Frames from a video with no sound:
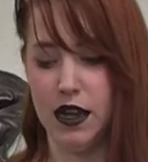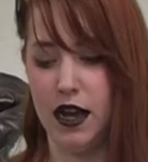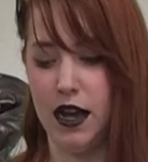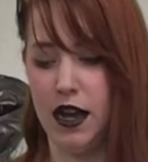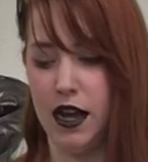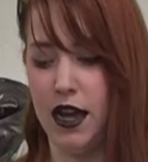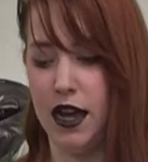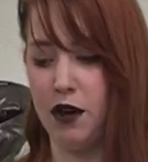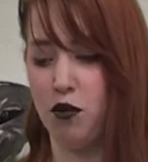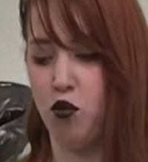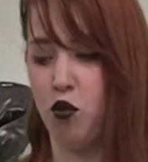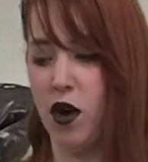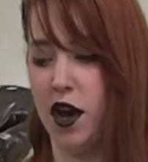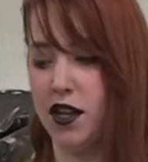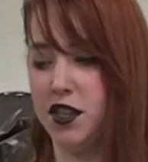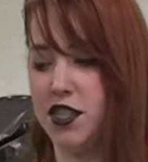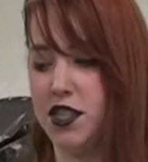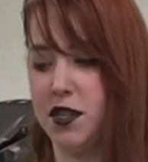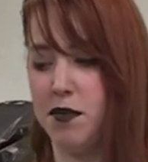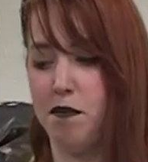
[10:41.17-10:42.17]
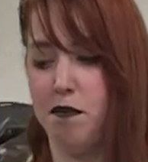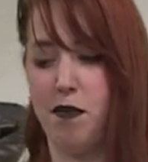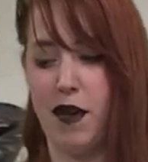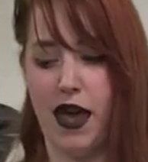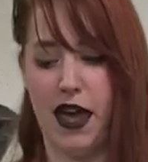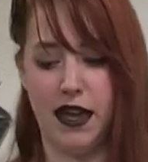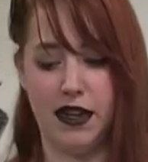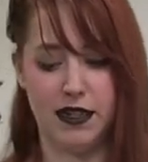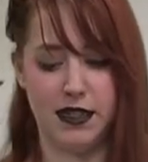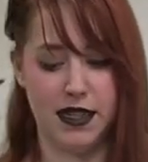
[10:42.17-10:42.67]
I want to
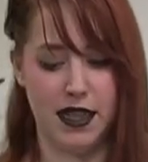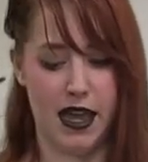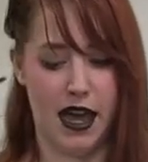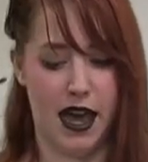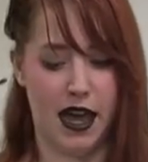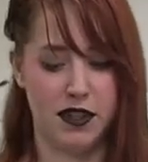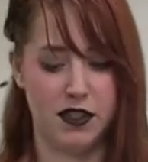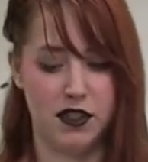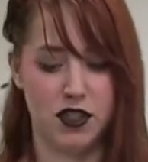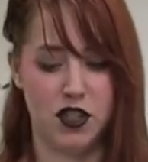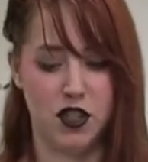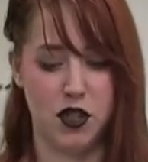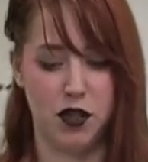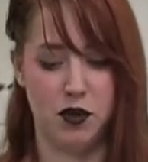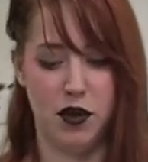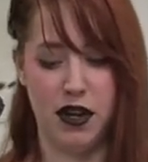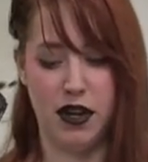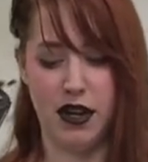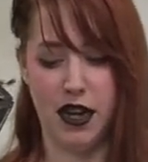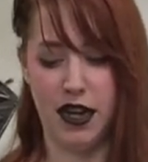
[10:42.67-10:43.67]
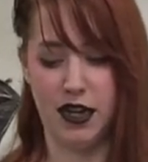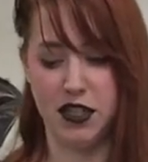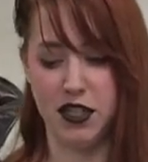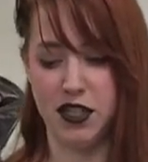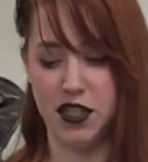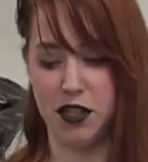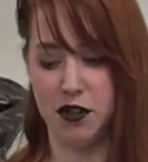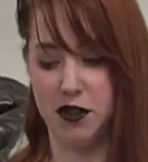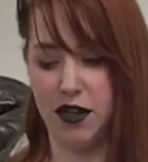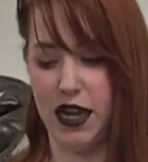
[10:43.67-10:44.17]
bend that to a
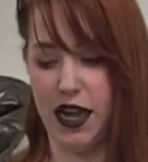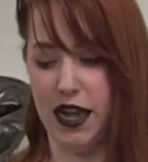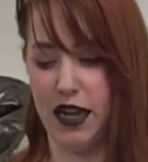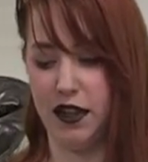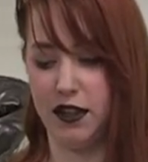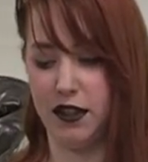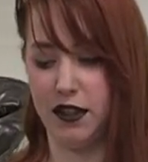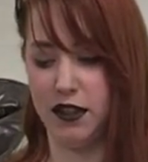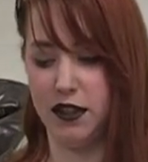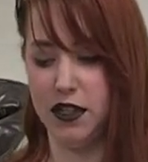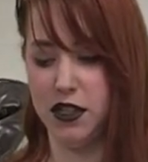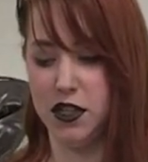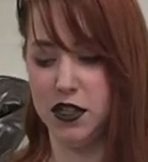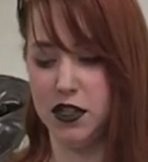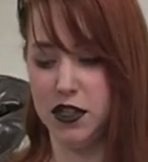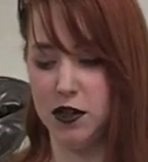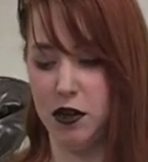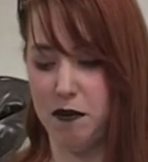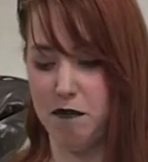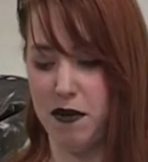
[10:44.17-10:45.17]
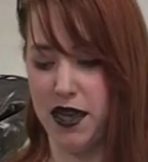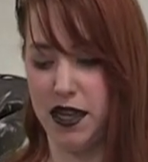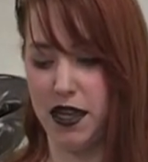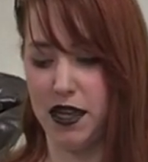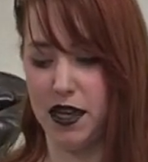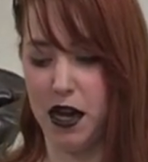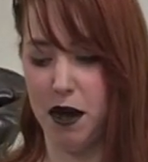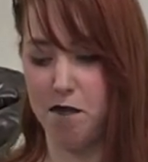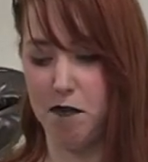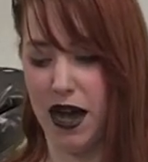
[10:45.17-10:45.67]
90 degree angle, so I'm
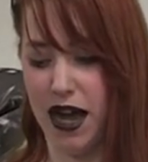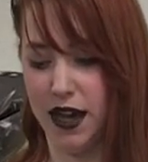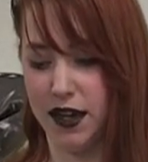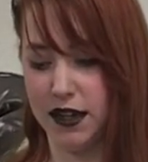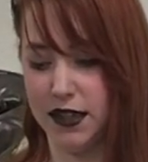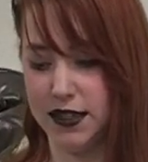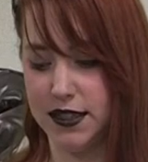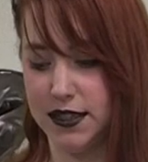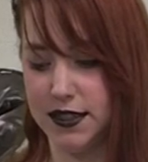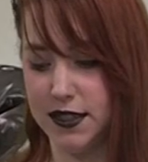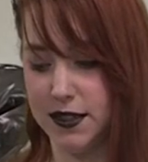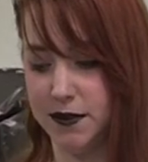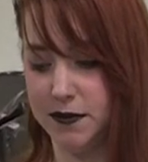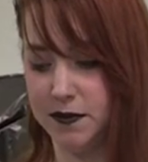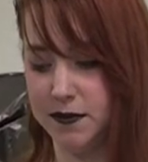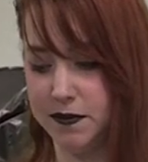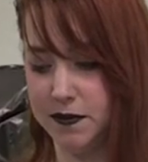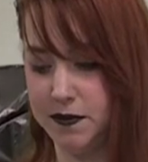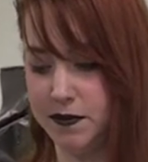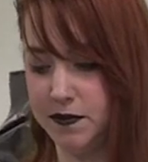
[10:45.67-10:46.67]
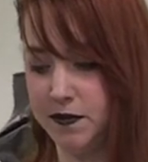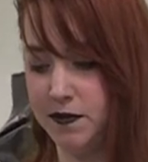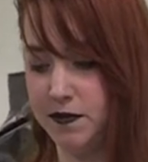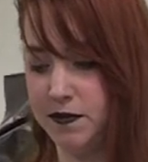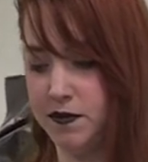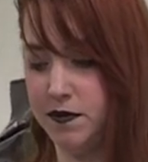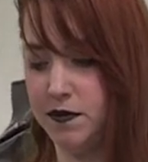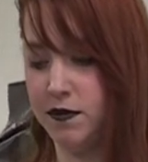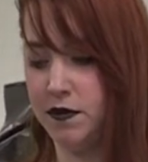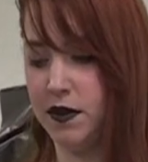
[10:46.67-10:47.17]
making a box.
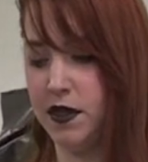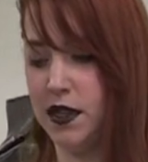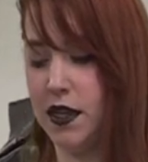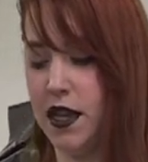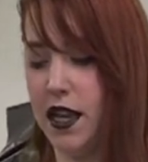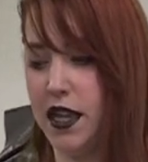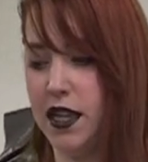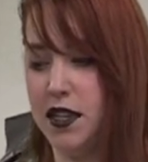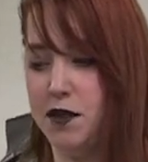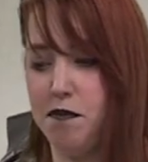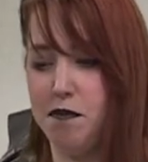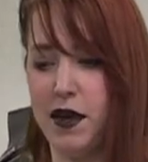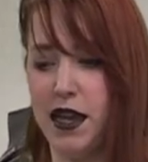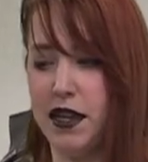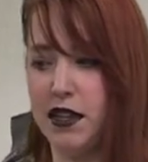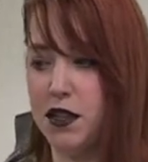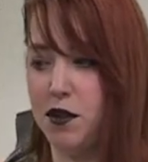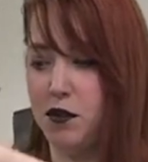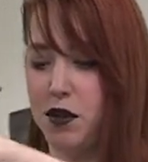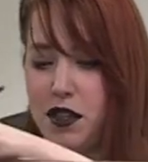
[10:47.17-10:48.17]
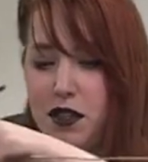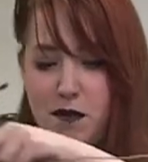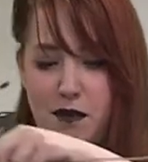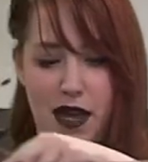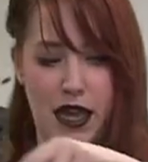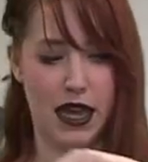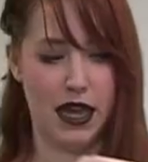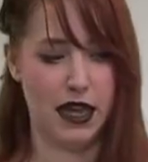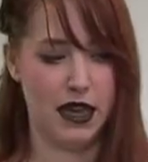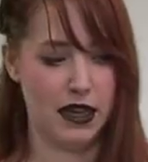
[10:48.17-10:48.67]
I can bend it with
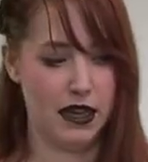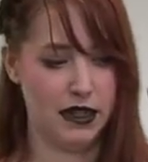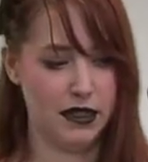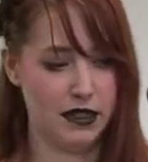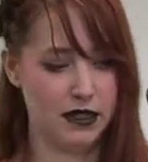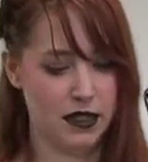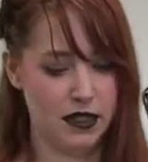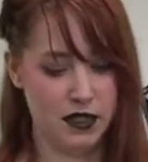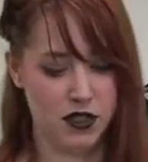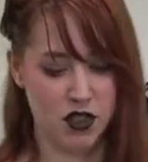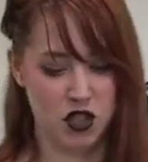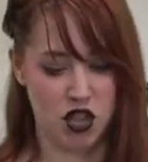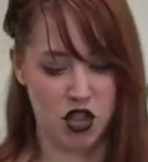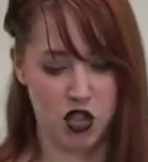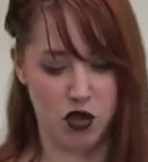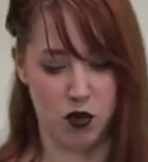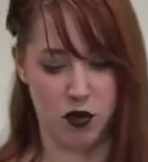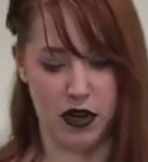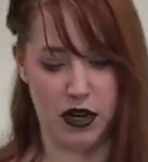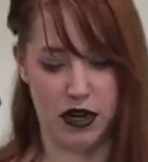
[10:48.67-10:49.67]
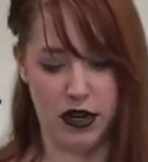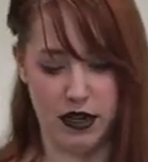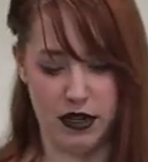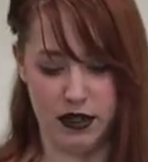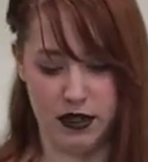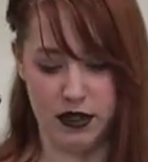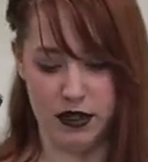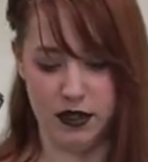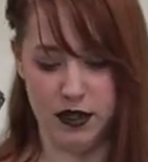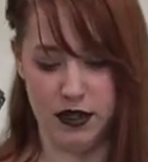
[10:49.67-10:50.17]
my hand, sure,
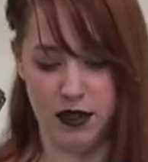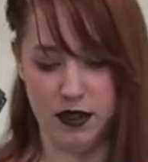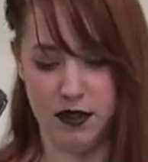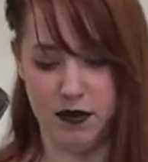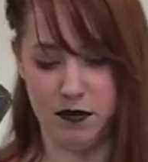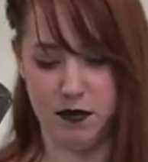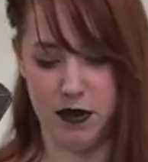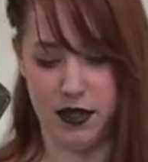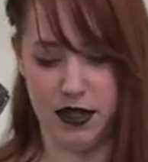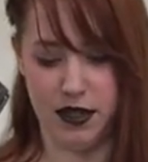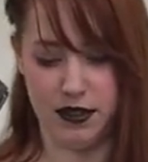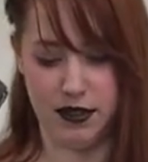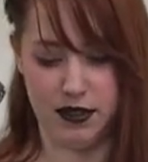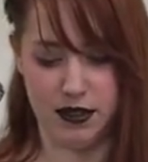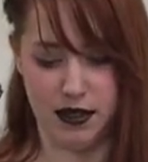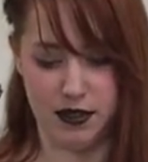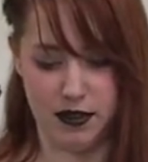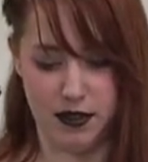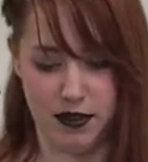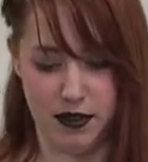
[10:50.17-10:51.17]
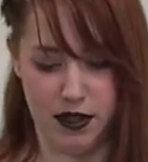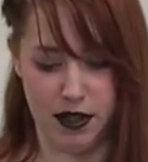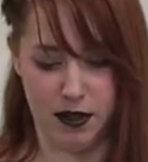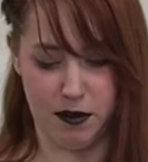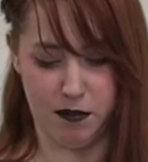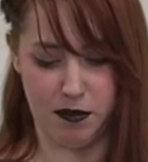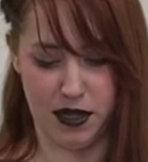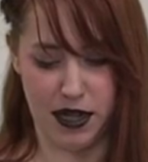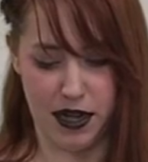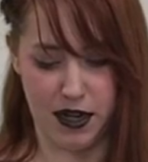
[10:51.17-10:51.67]
but
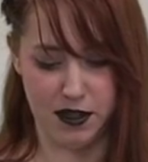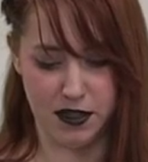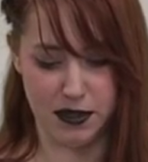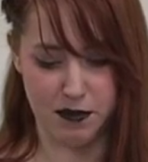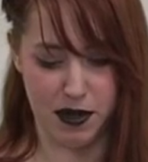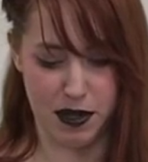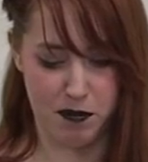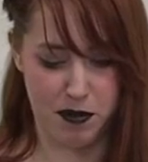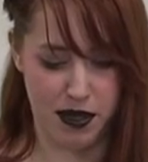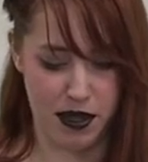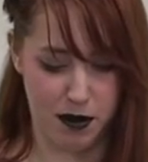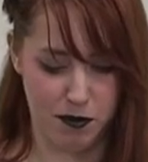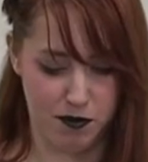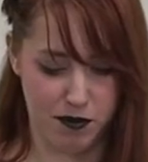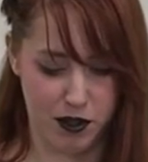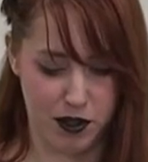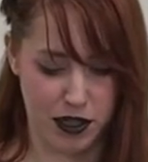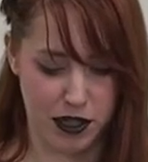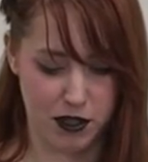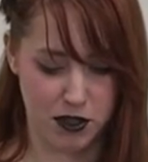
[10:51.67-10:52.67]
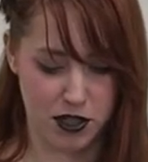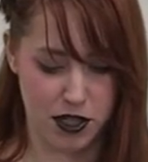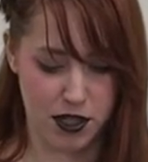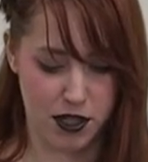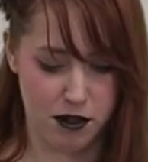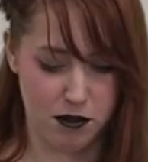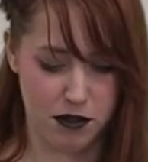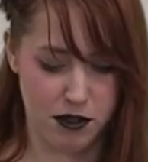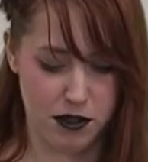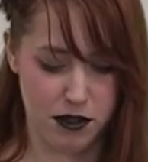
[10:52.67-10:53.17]
the pliers might be helpful here too.